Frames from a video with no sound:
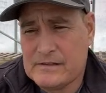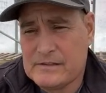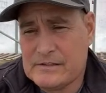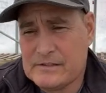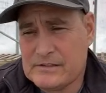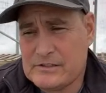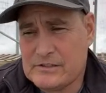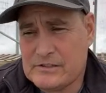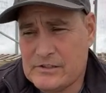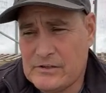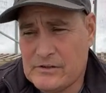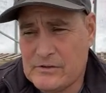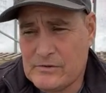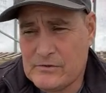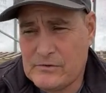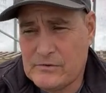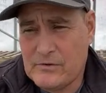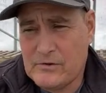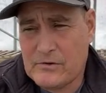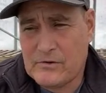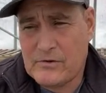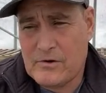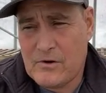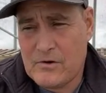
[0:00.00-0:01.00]
So
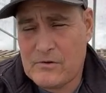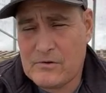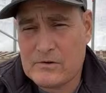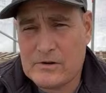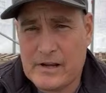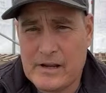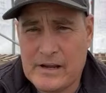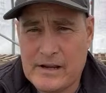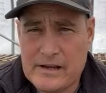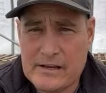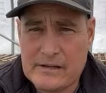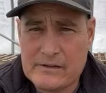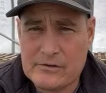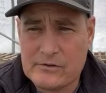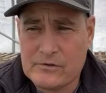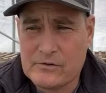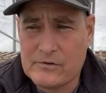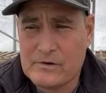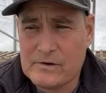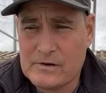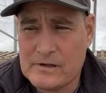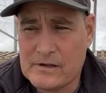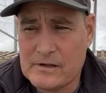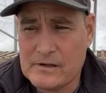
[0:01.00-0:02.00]
they're hard to handle,
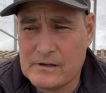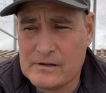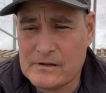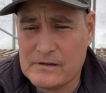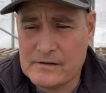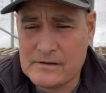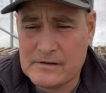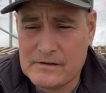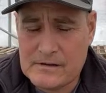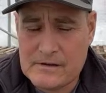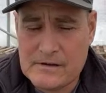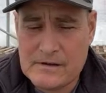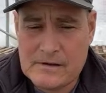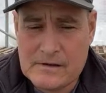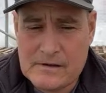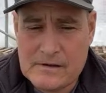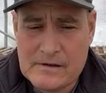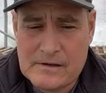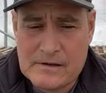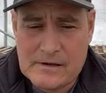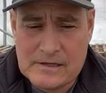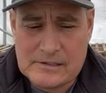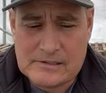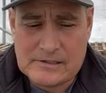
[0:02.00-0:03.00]
and
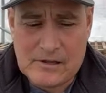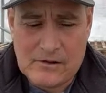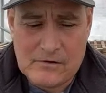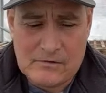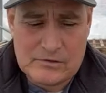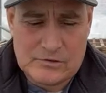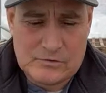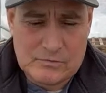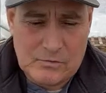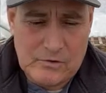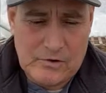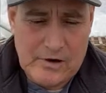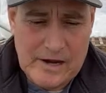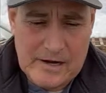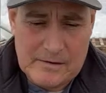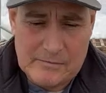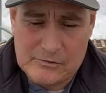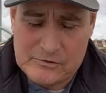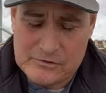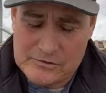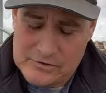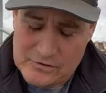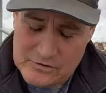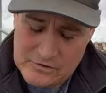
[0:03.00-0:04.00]
as long as we're
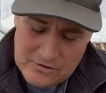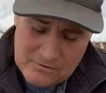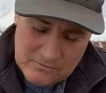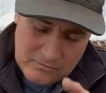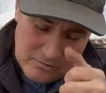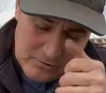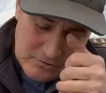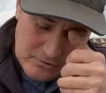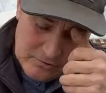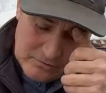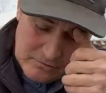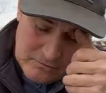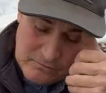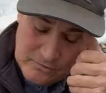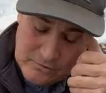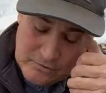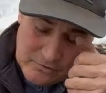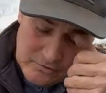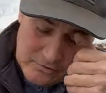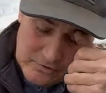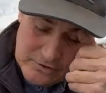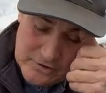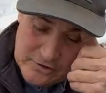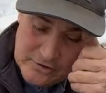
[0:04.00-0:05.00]
able to do it, we're
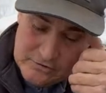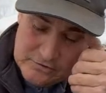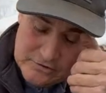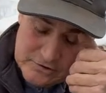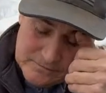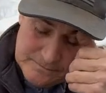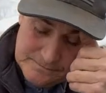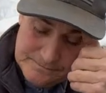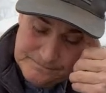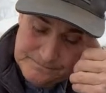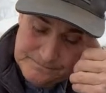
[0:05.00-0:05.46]
gonna use them.